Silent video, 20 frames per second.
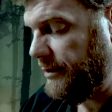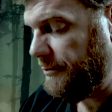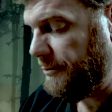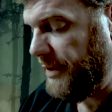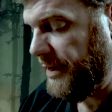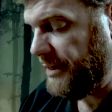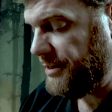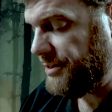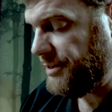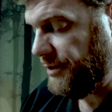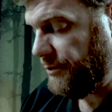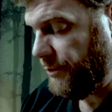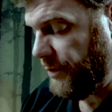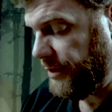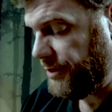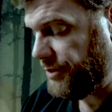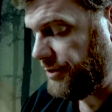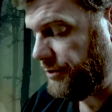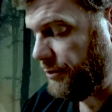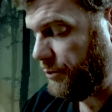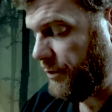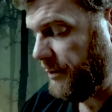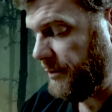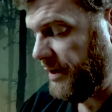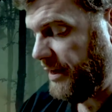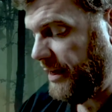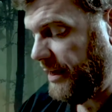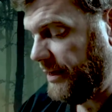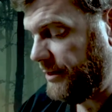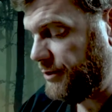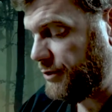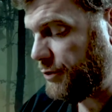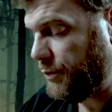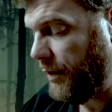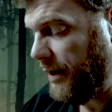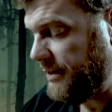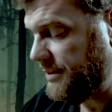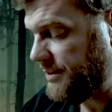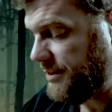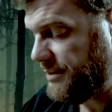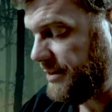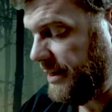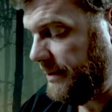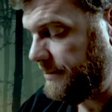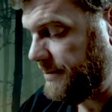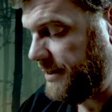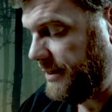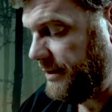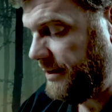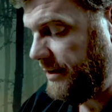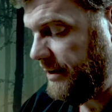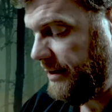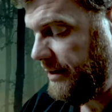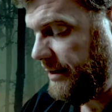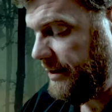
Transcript: minutes in which the women had twice attempted,